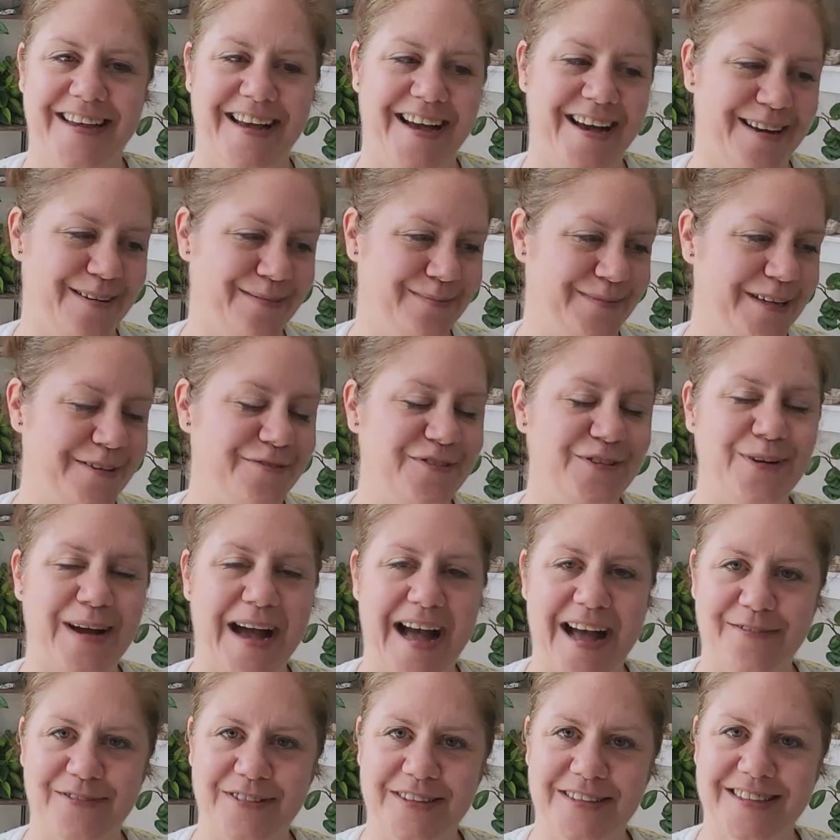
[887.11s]
If you
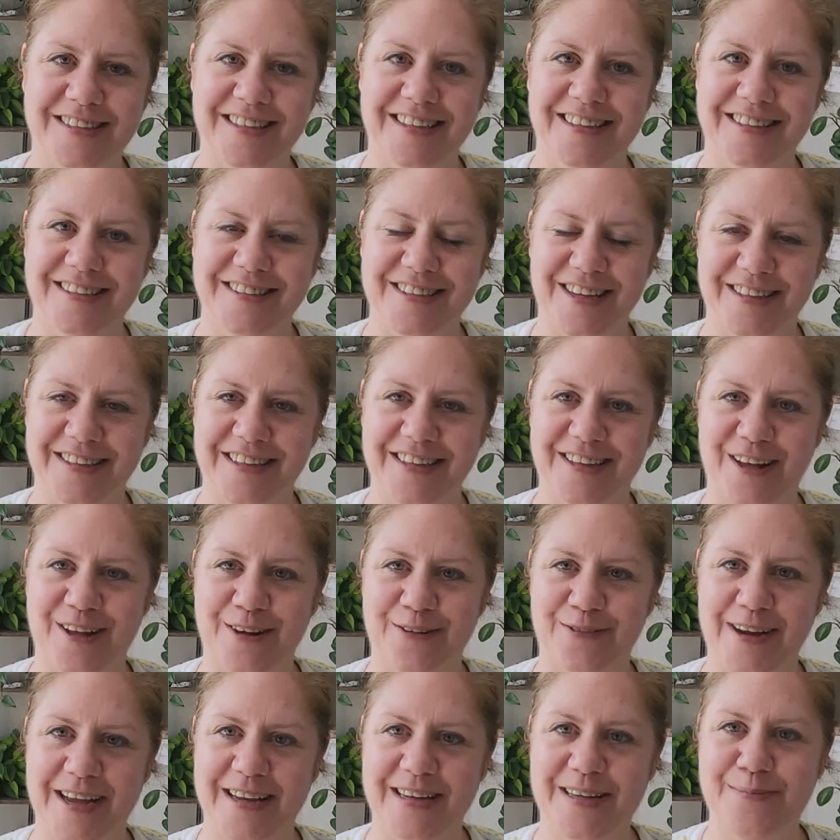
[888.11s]
haven't done it
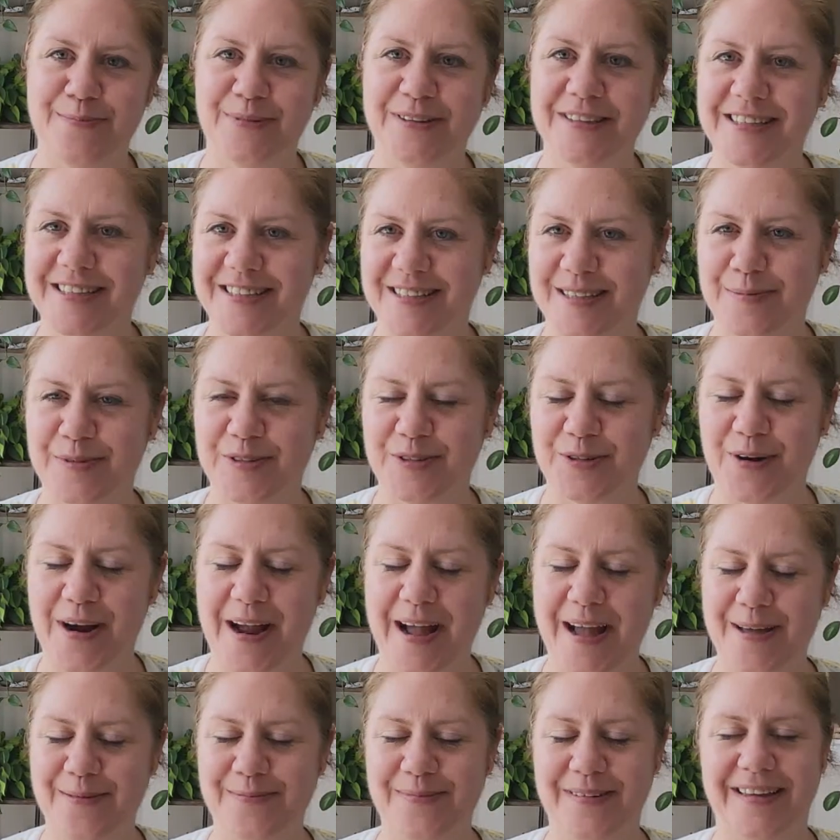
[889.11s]
already, please
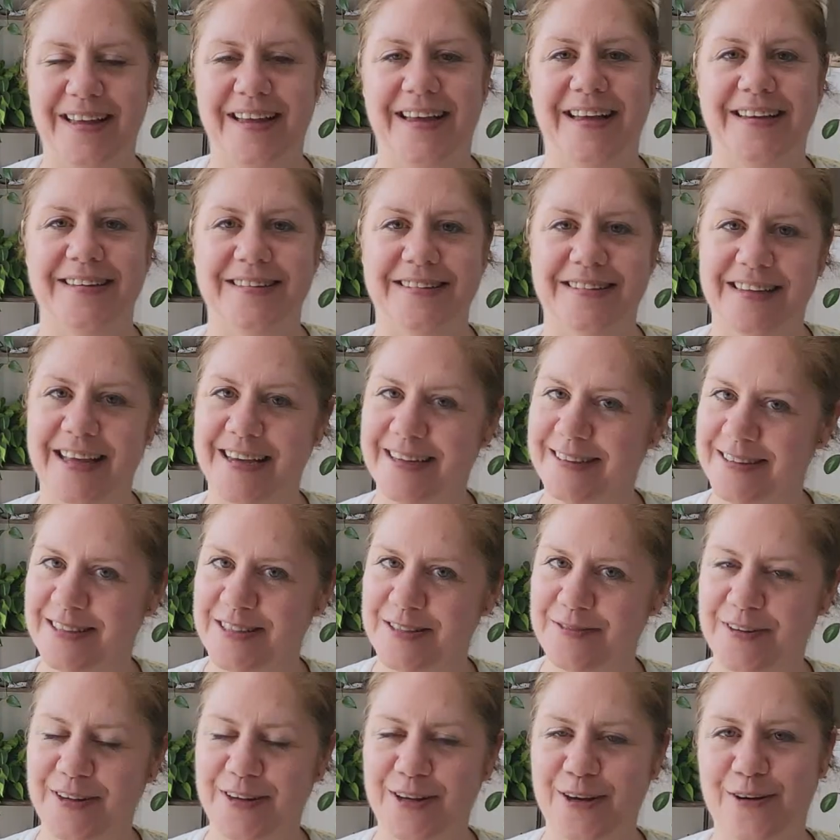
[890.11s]
subscribe and like
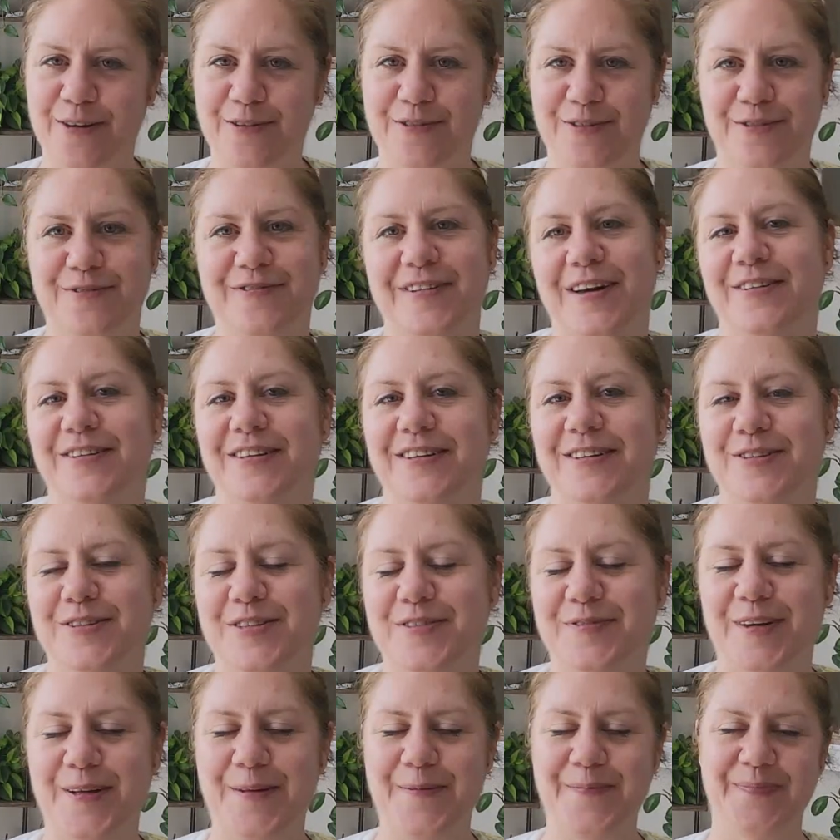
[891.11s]
this video if you found it
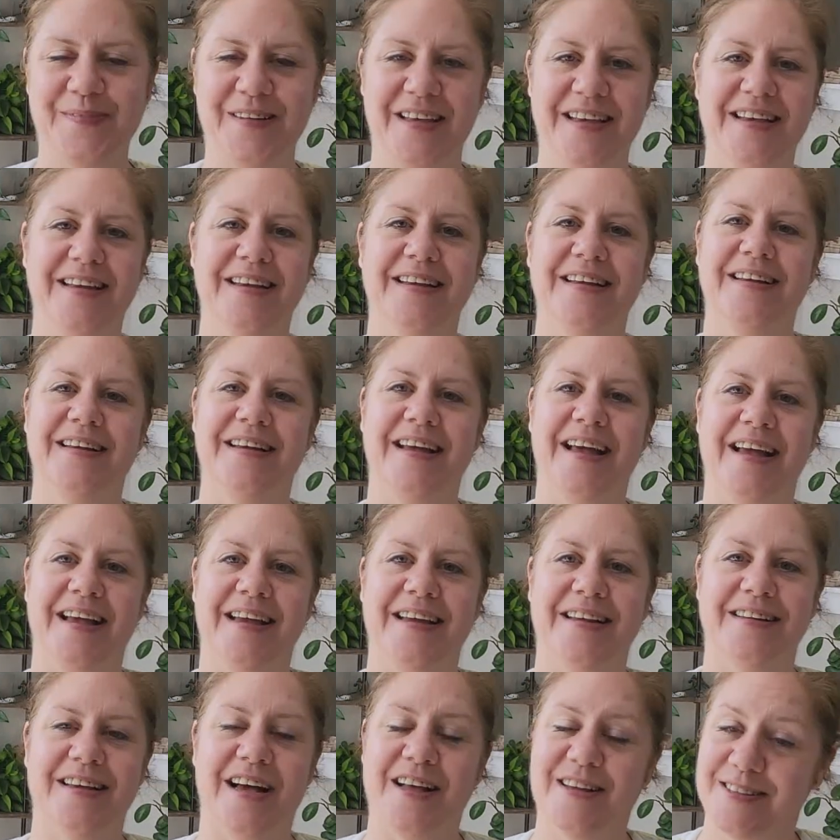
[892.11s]
useful.
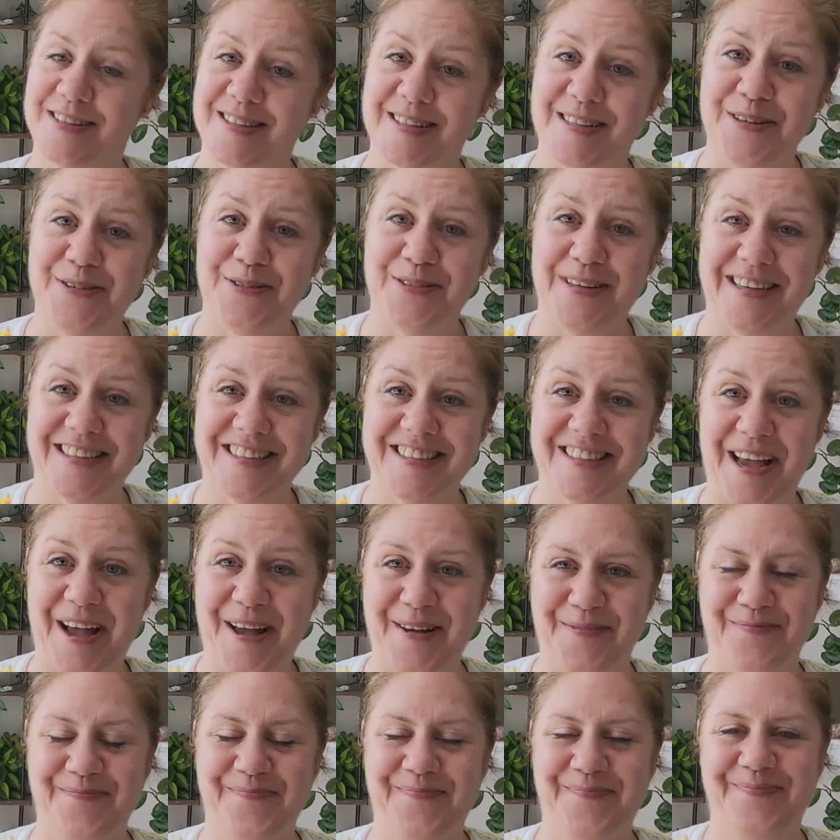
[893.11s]
And I'll see you next
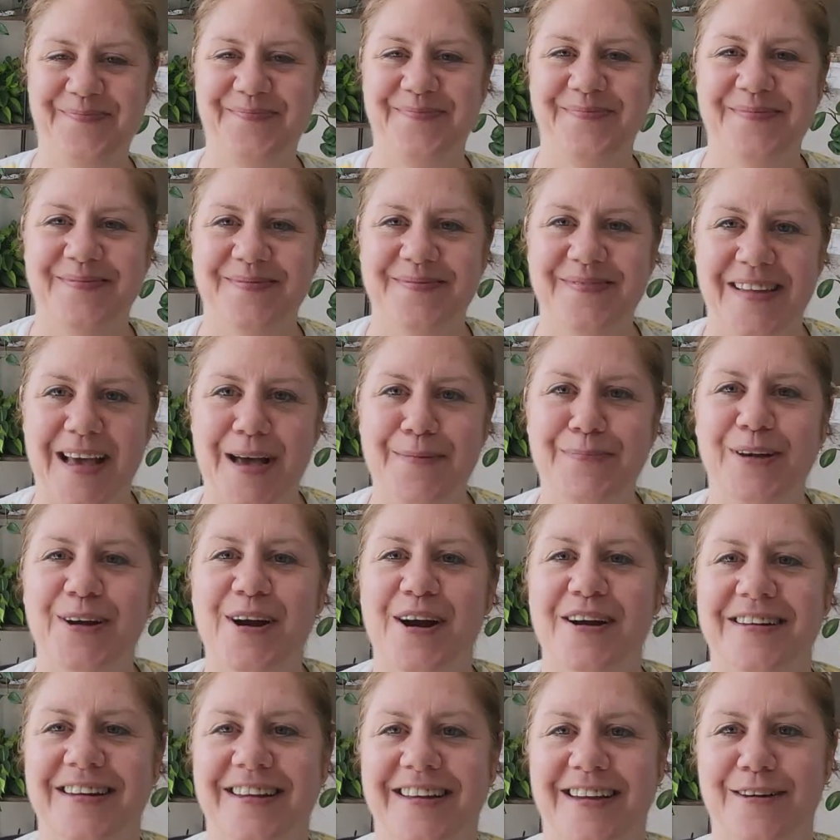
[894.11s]
time. Happy
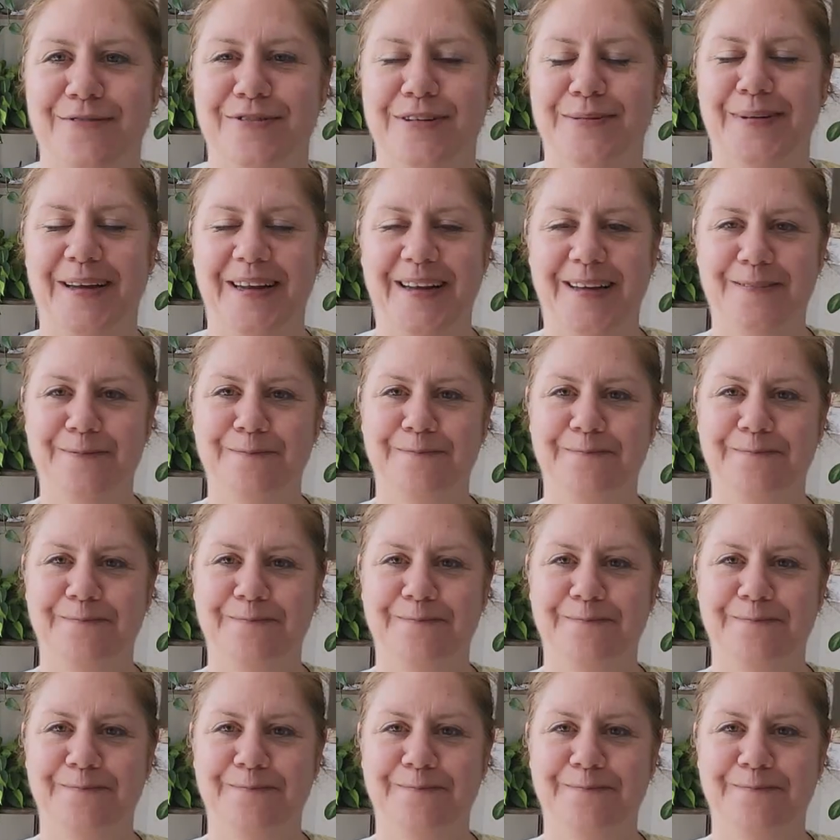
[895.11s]
gardening, everybody.